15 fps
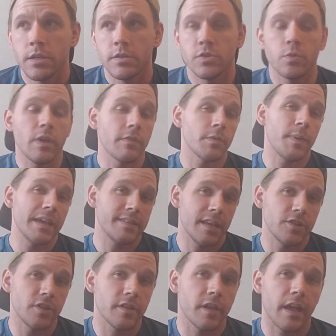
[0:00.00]
So we have to pay
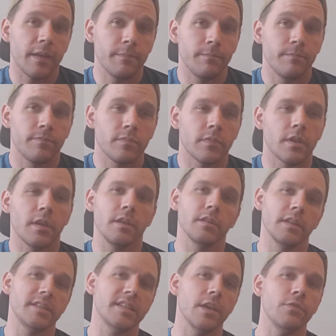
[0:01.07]
attention to that.
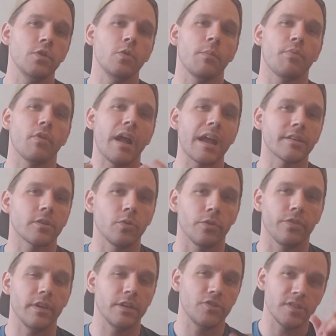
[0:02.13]
Let's give you a practical
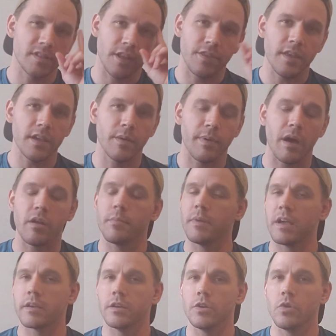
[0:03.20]
thing just to think about. I'm
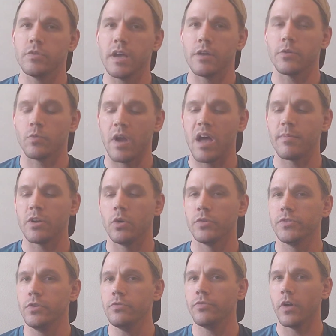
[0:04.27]
not going to go down the rabbit hole
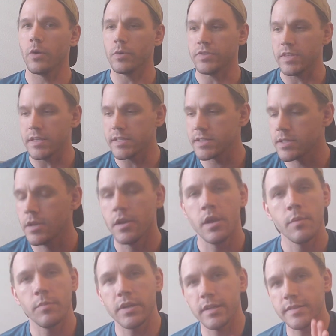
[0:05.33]
too far with this,
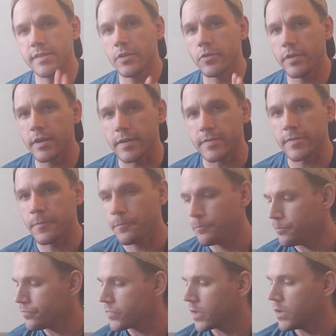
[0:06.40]
but consider this.
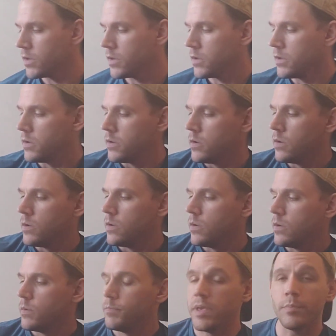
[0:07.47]

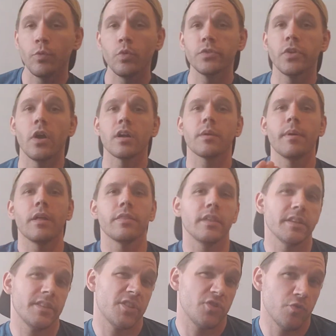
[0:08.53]
People will talk about
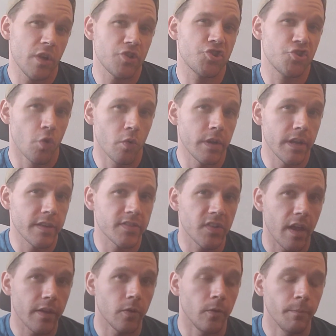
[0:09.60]
like the stretch shortening
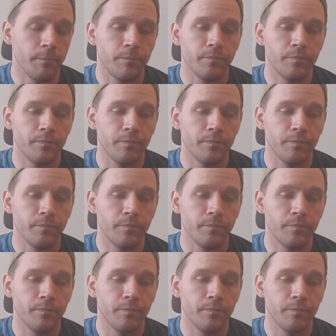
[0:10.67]
cycle.